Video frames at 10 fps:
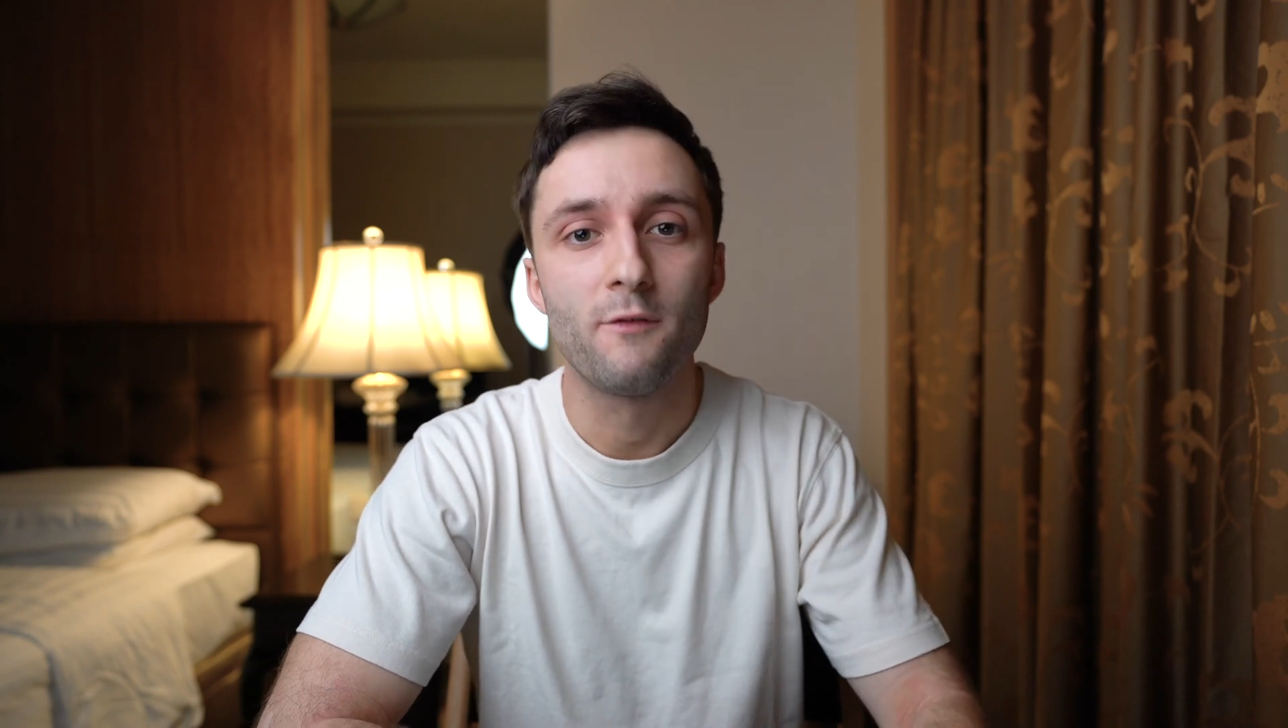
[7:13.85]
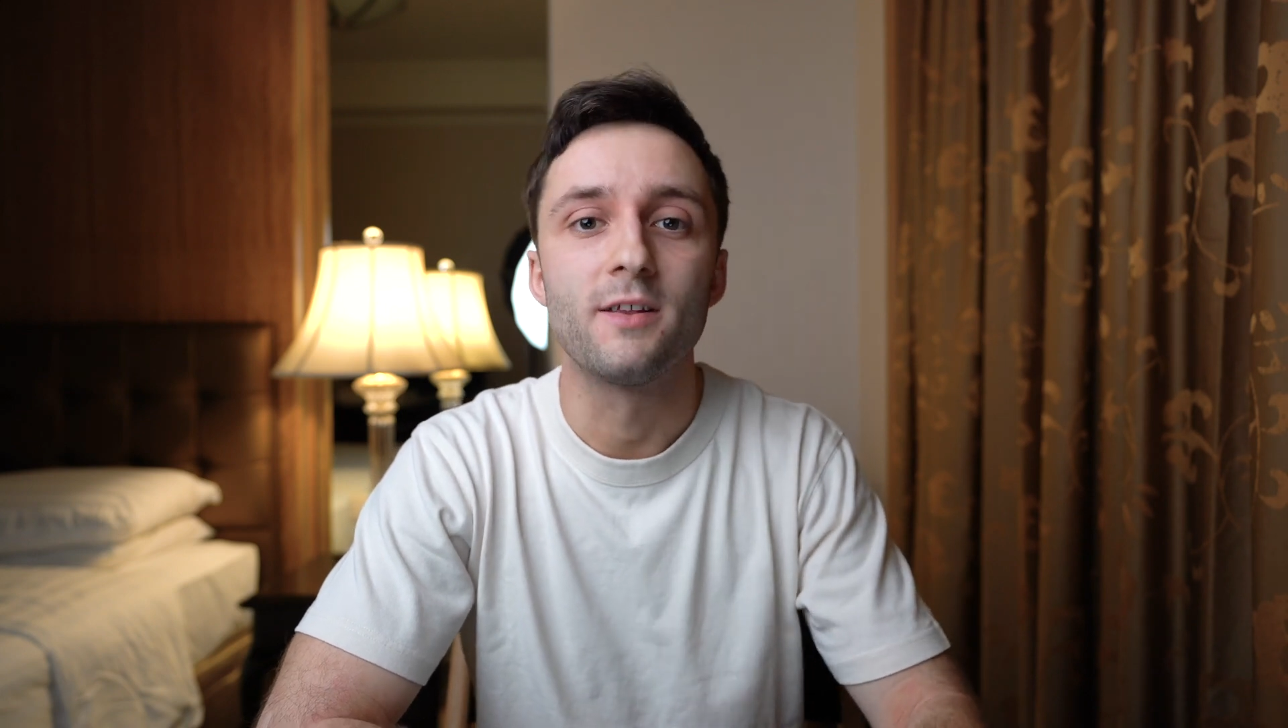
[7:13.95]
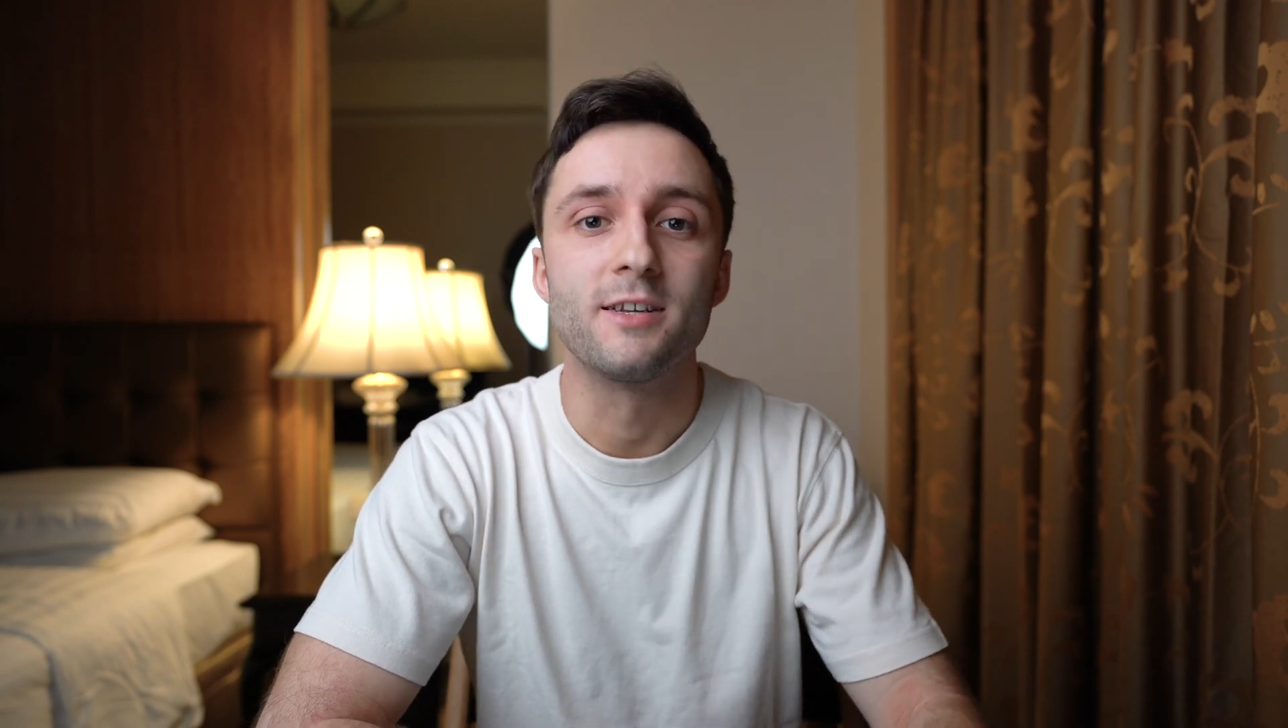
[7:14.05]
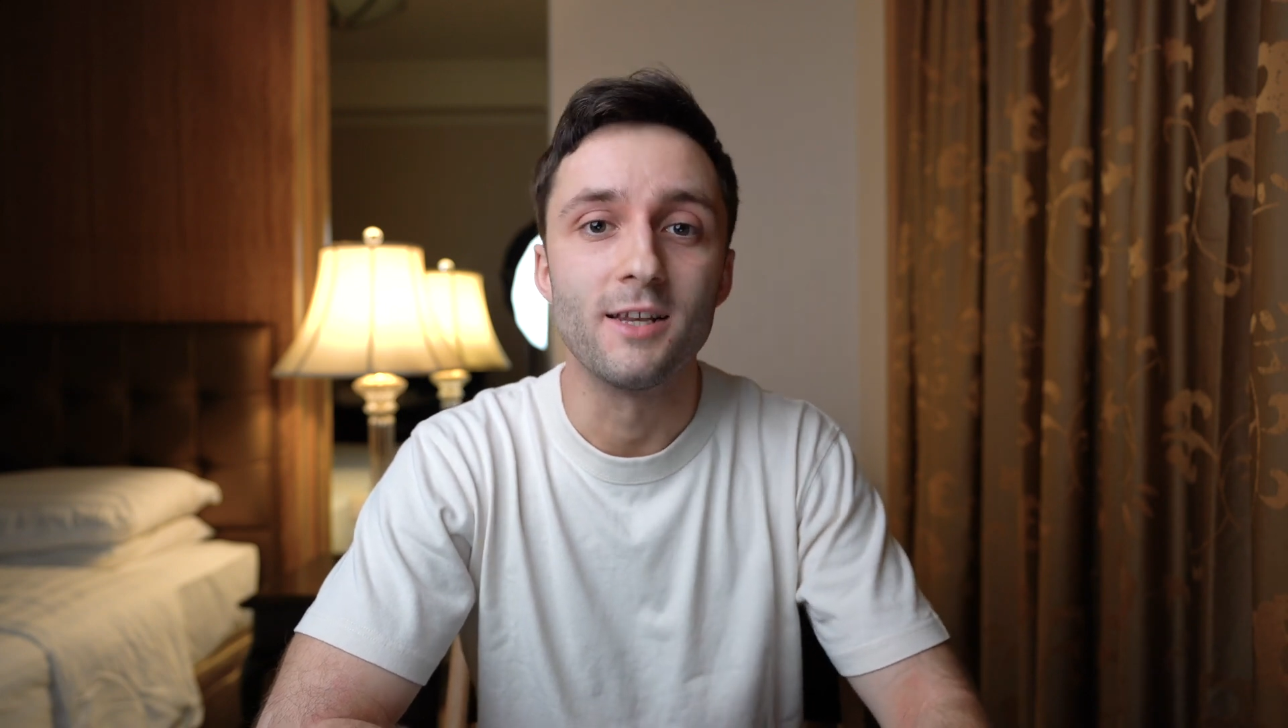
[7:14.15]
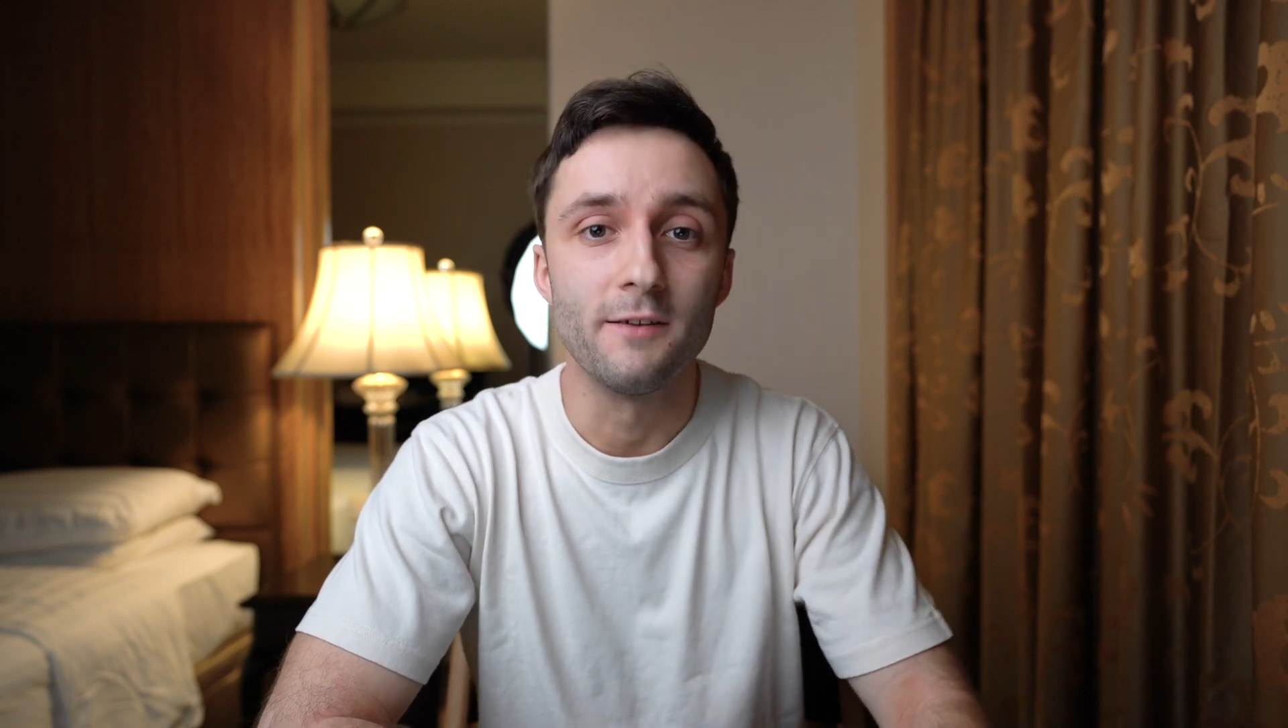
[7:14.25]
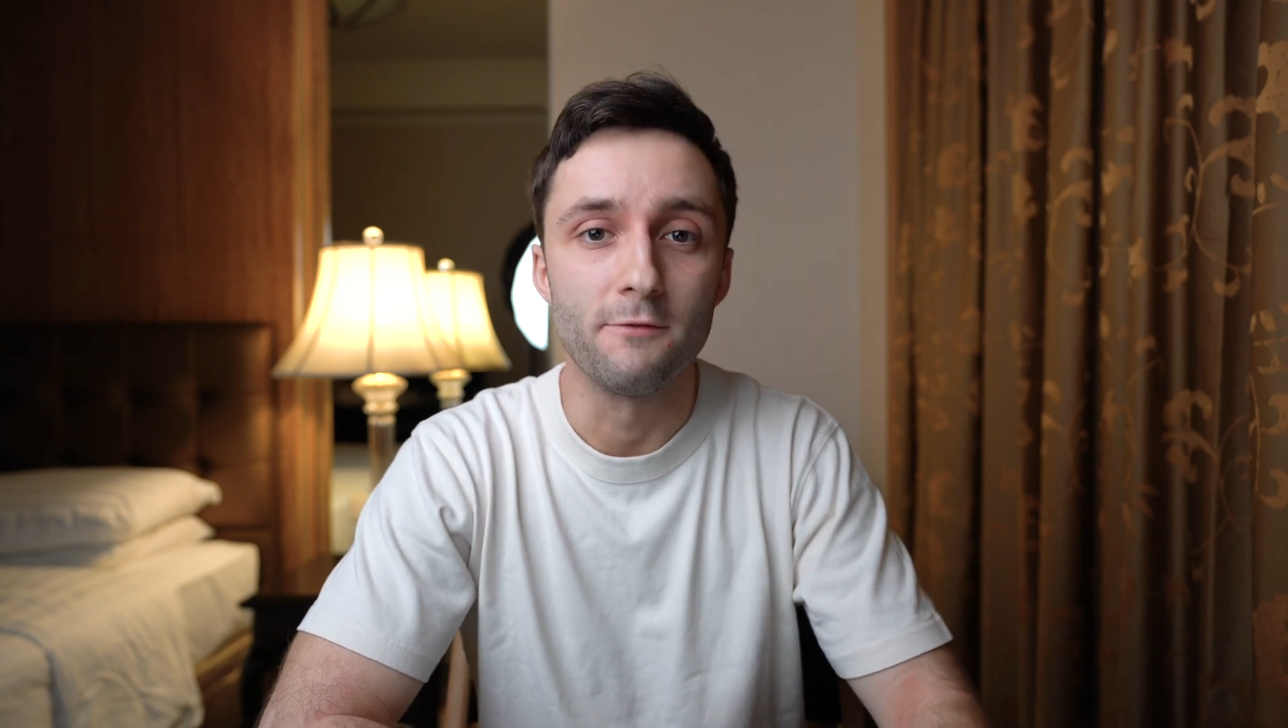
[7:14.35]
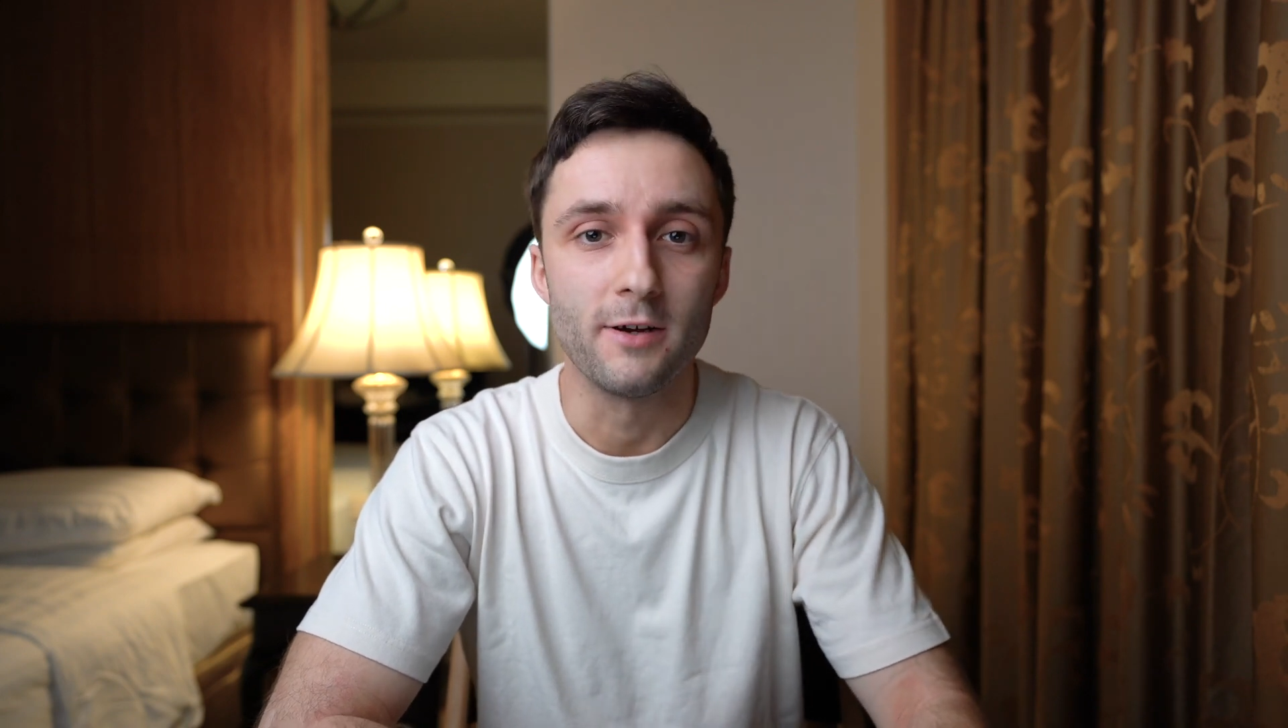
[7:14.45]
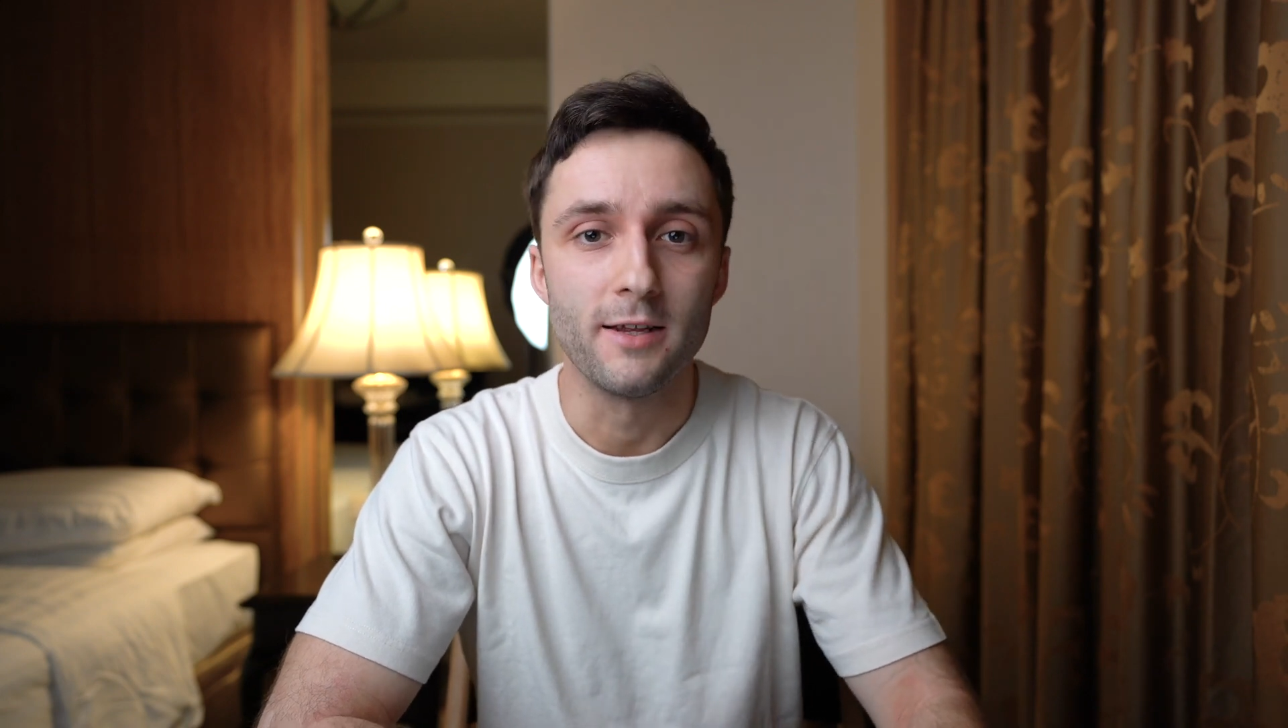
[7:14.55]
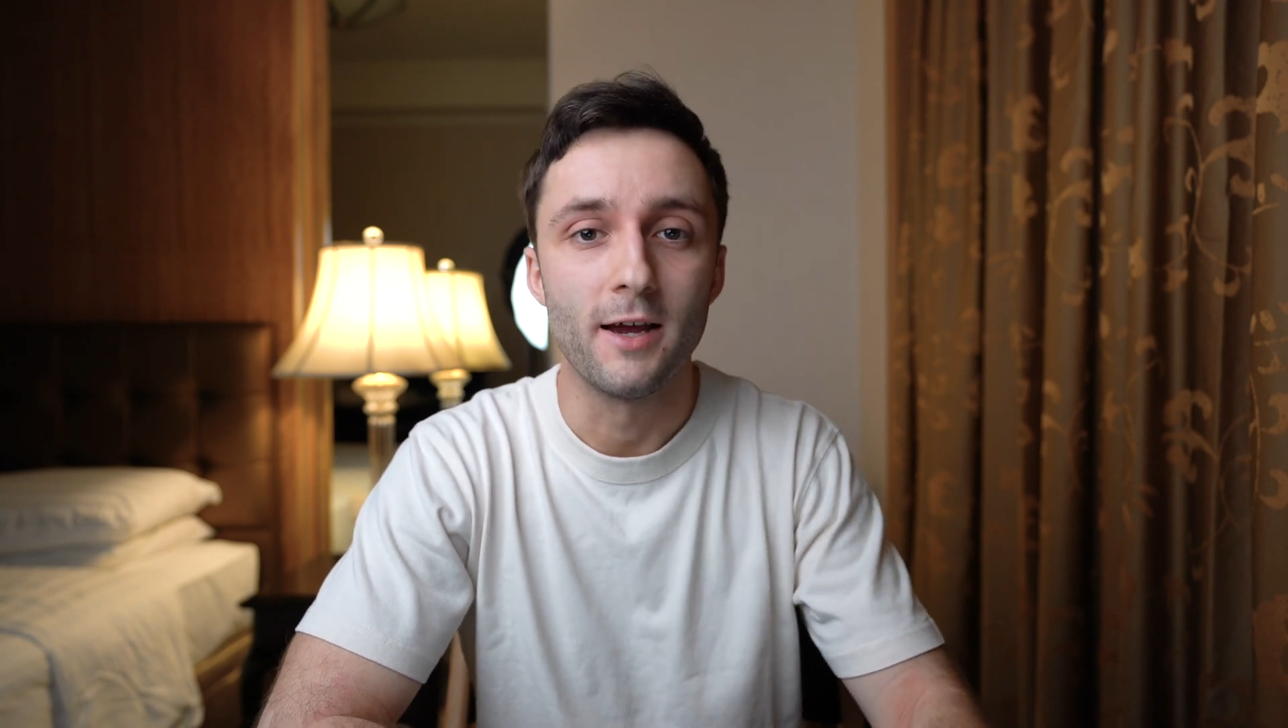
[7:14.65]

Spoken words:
for the delivery.